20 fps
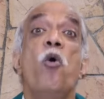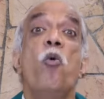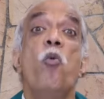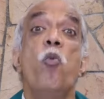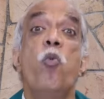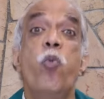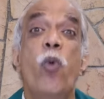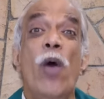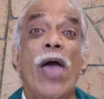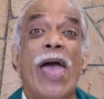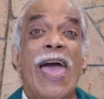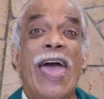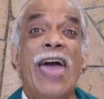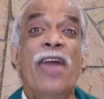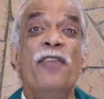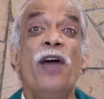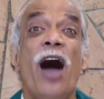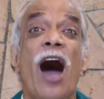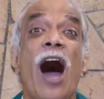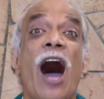
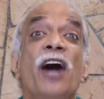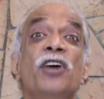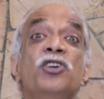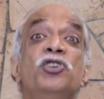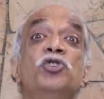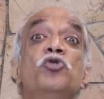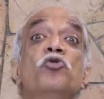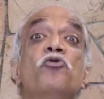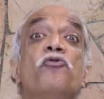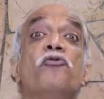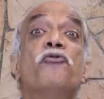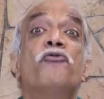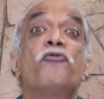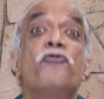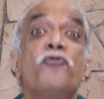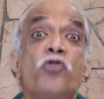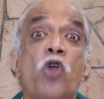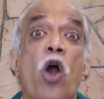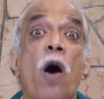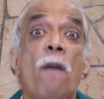where are you
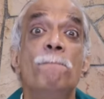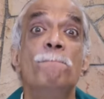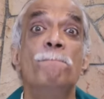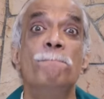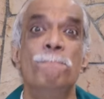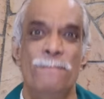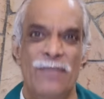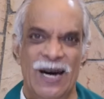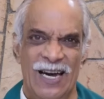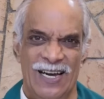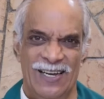from?